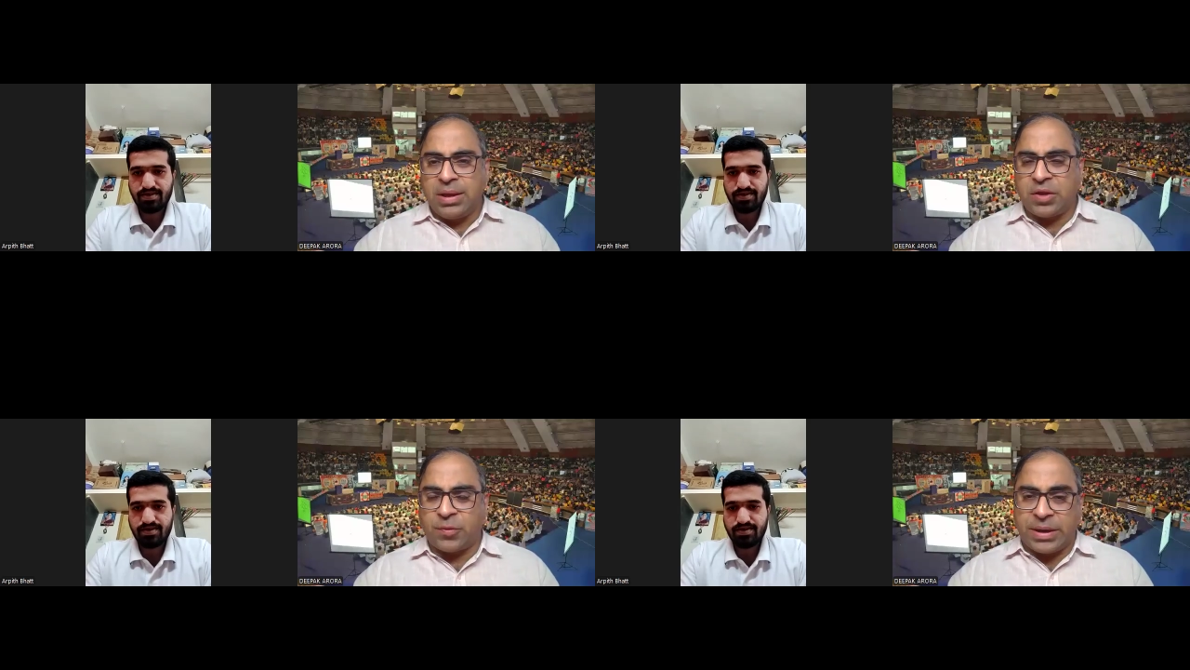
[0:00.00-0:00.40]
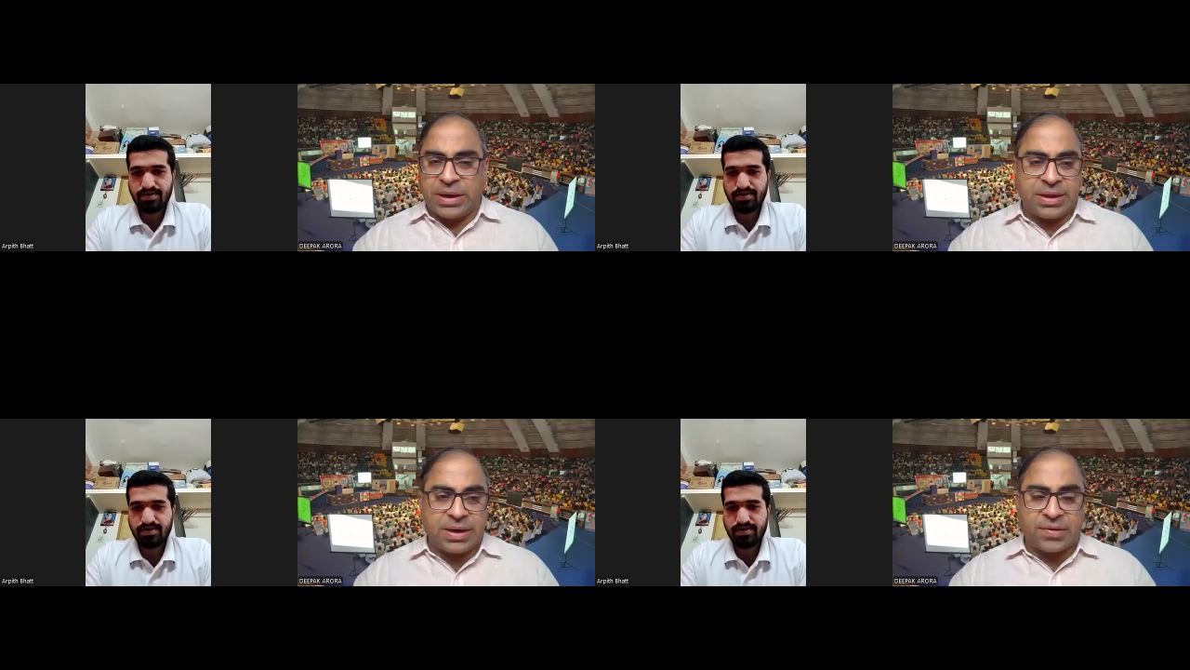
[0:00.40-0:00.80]
Speaker 1: Yes,
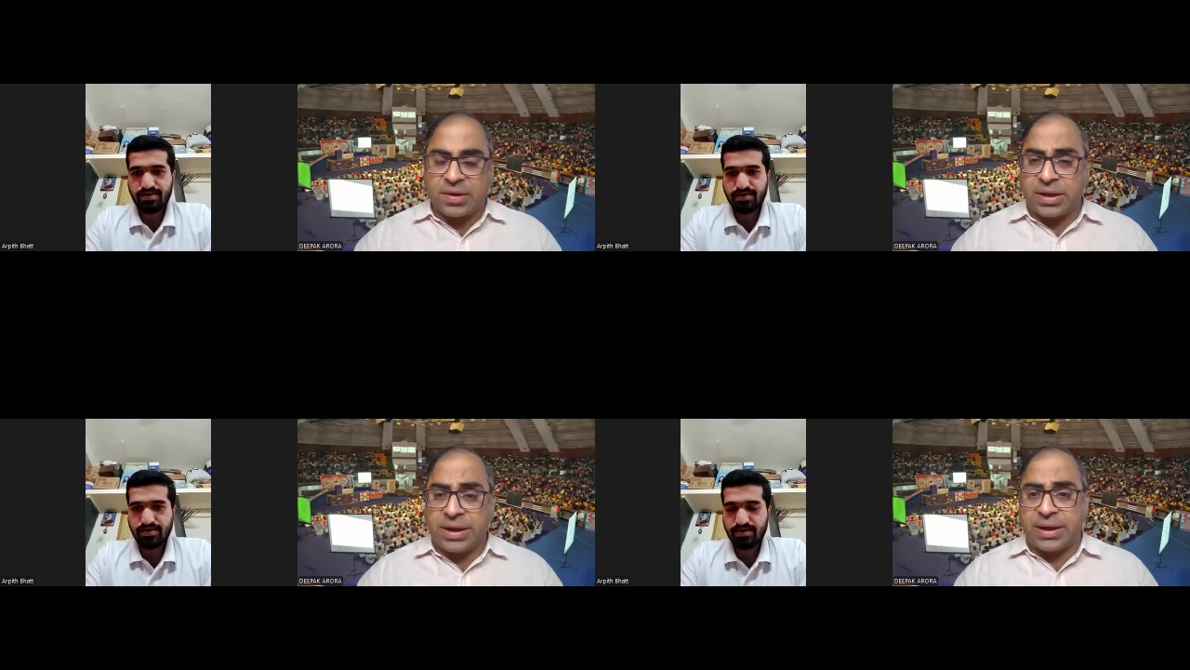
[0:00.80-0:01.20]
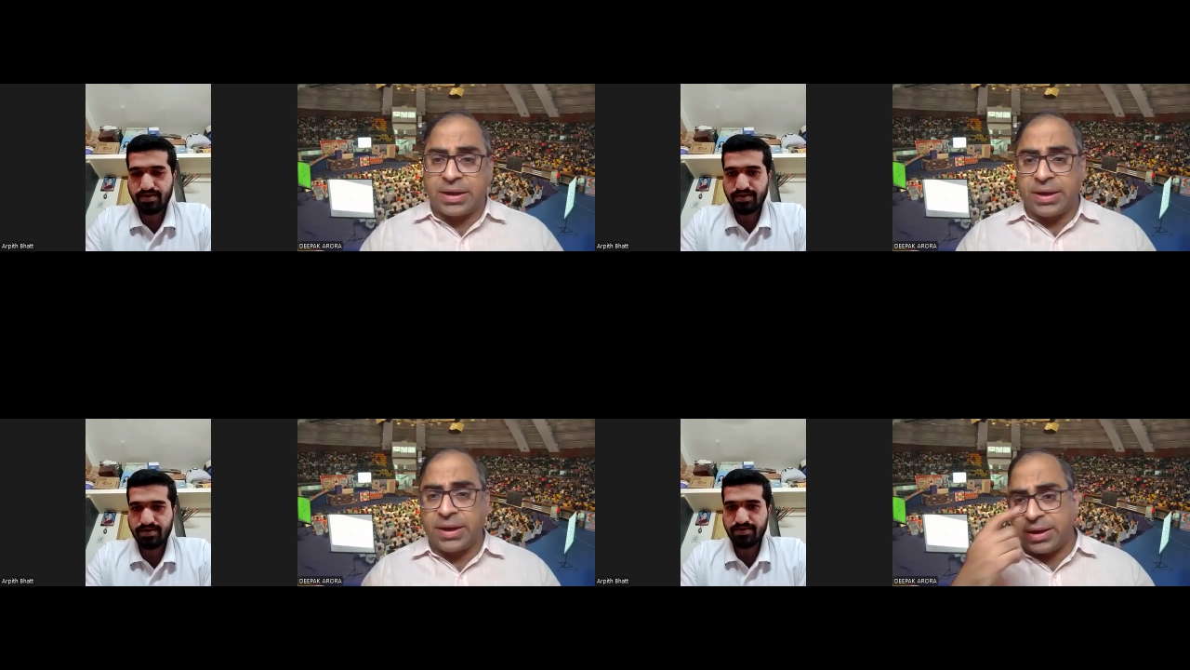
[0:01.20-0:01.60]
beta, that's
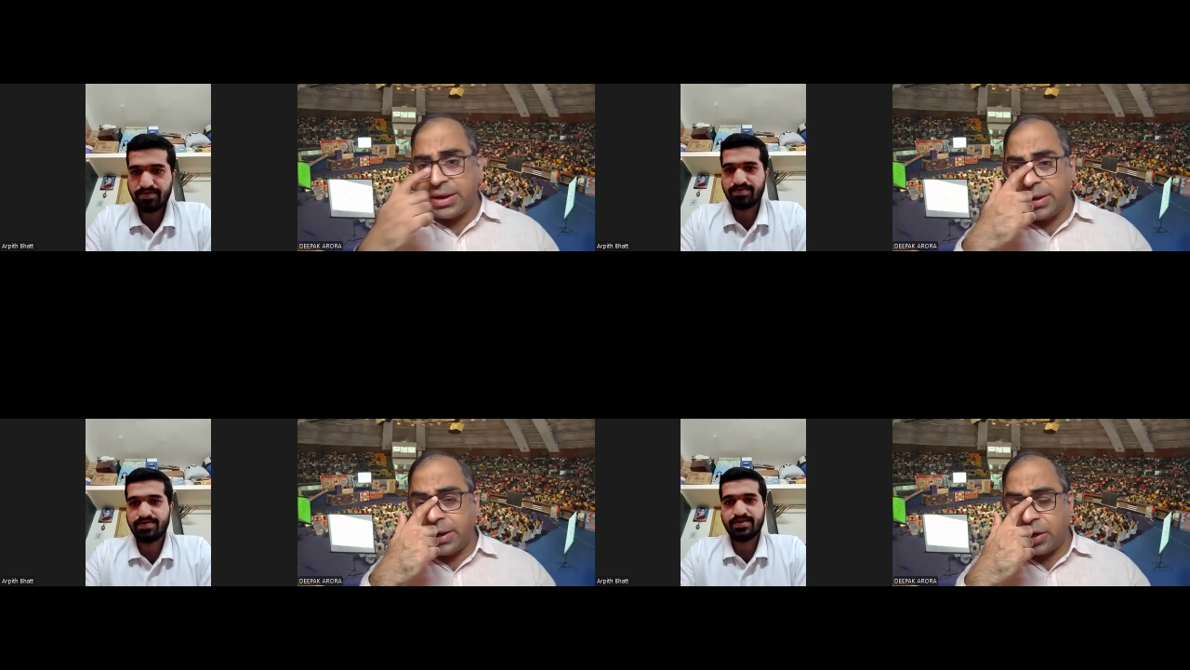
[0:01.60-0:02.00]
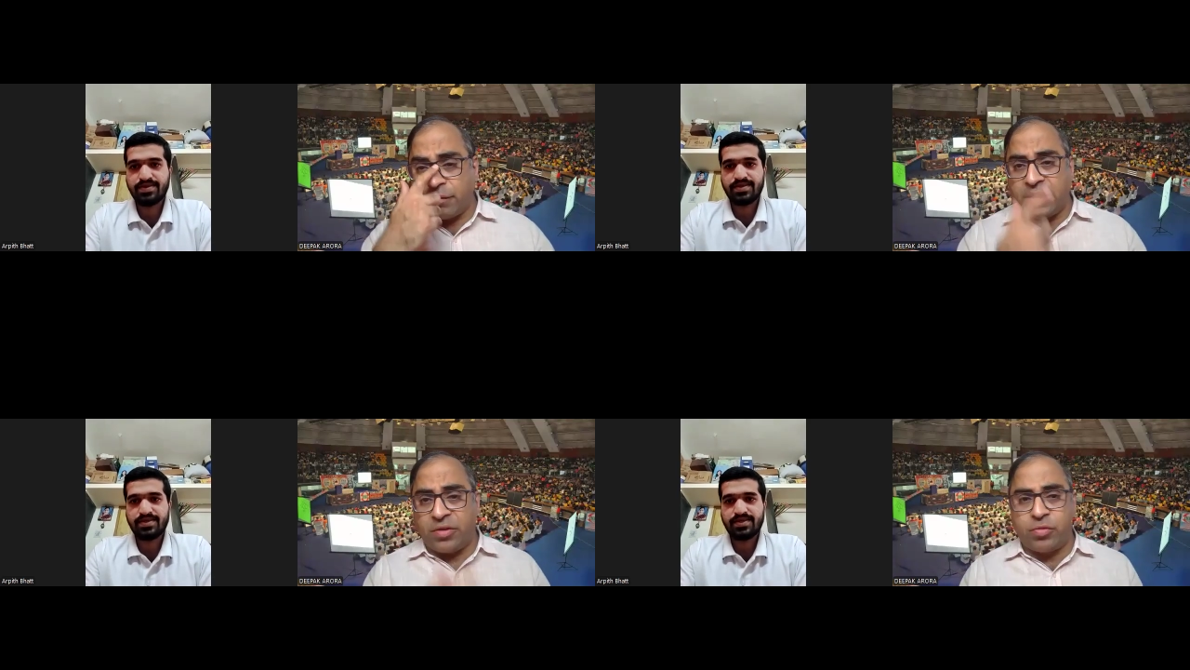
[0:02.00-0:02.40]
great
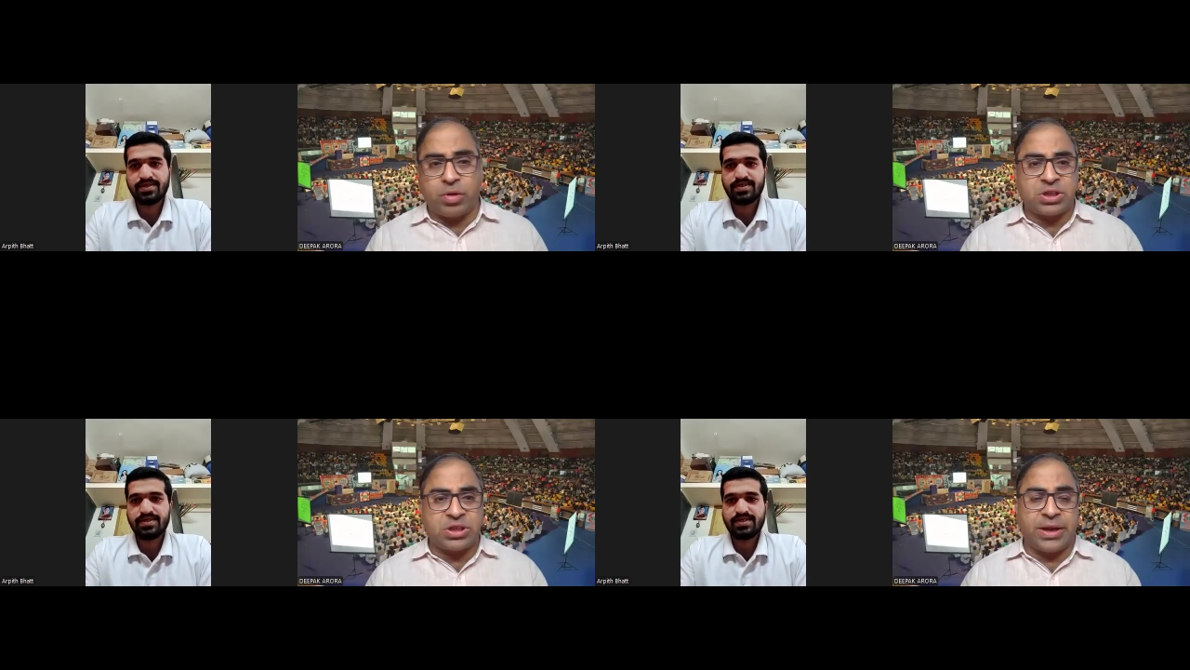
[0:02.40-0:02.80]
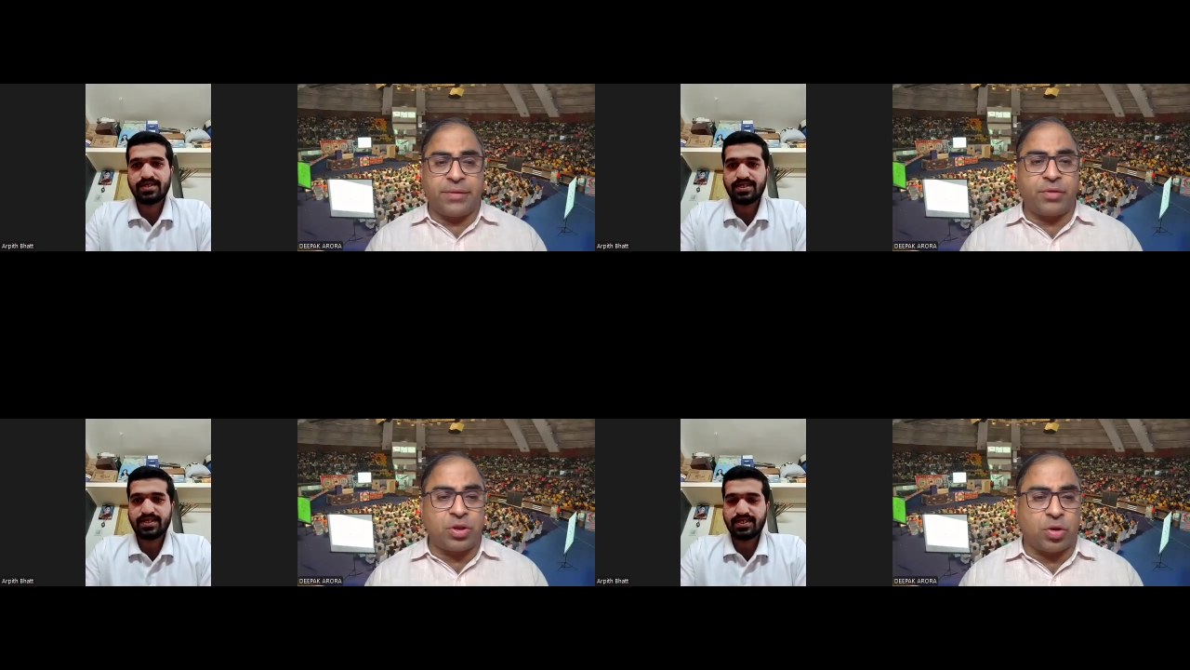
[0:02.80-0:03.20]
advice you are
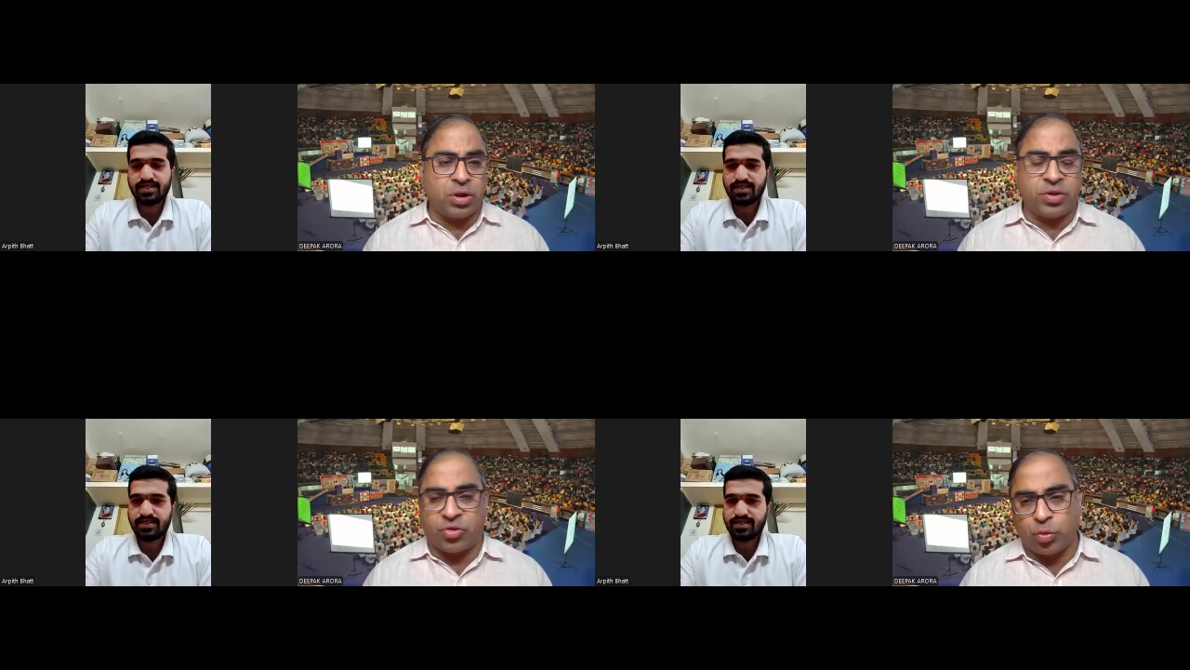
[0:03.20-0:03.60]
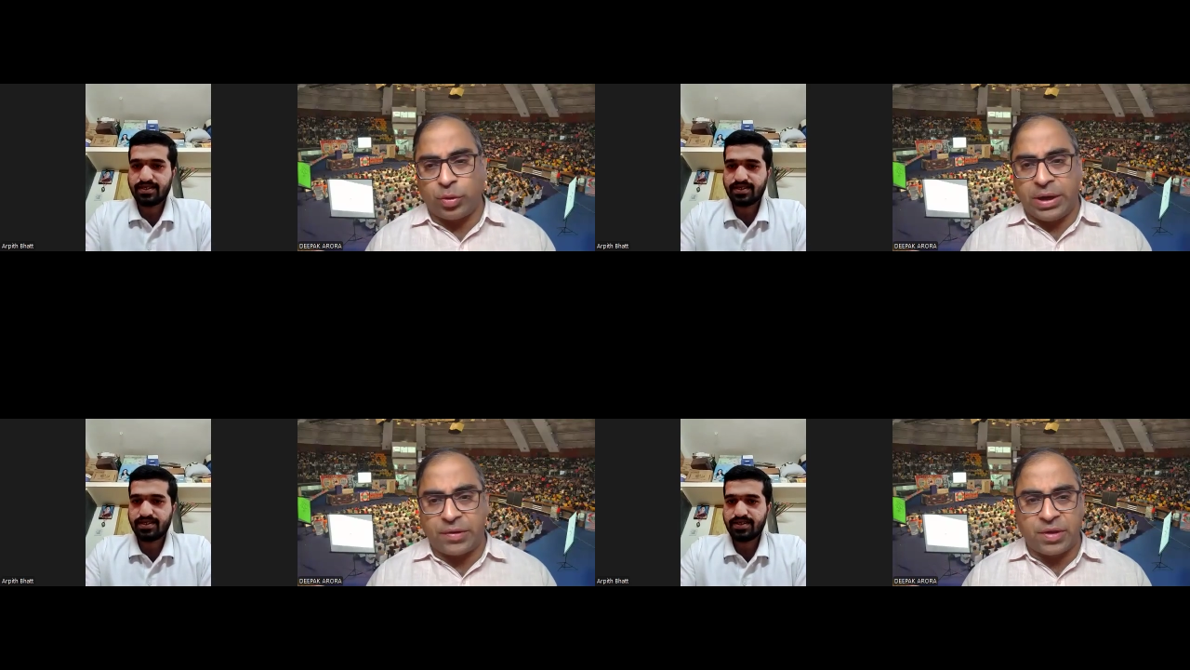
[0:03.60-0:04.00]
sharing with all the
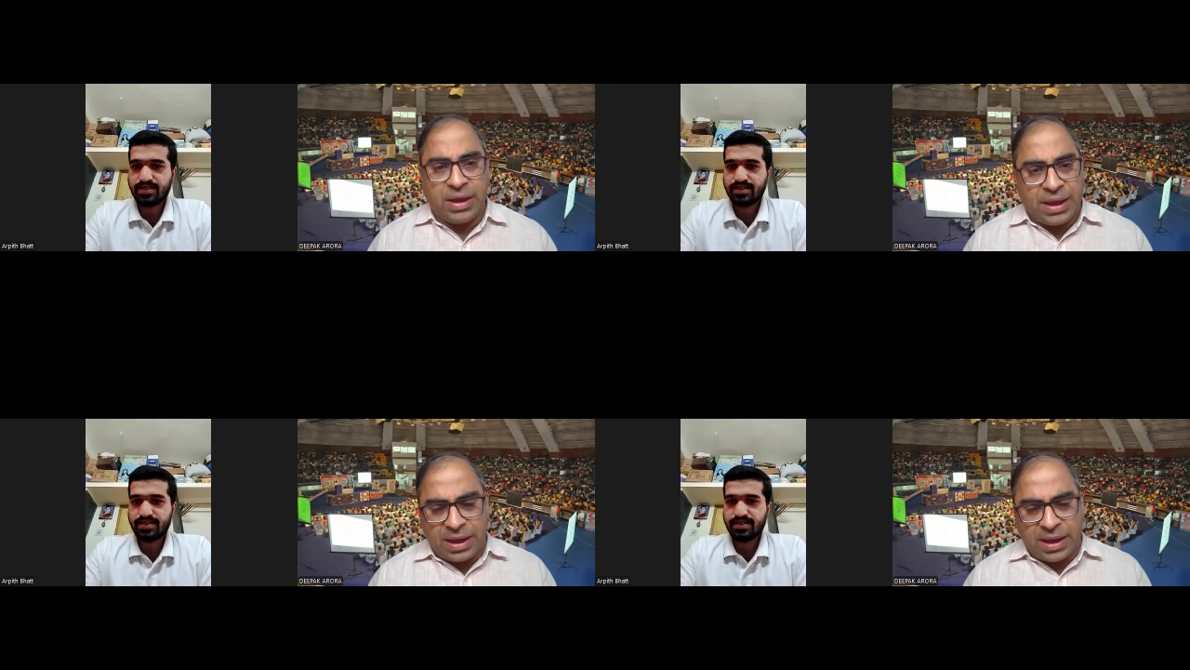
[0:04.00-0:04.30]
students.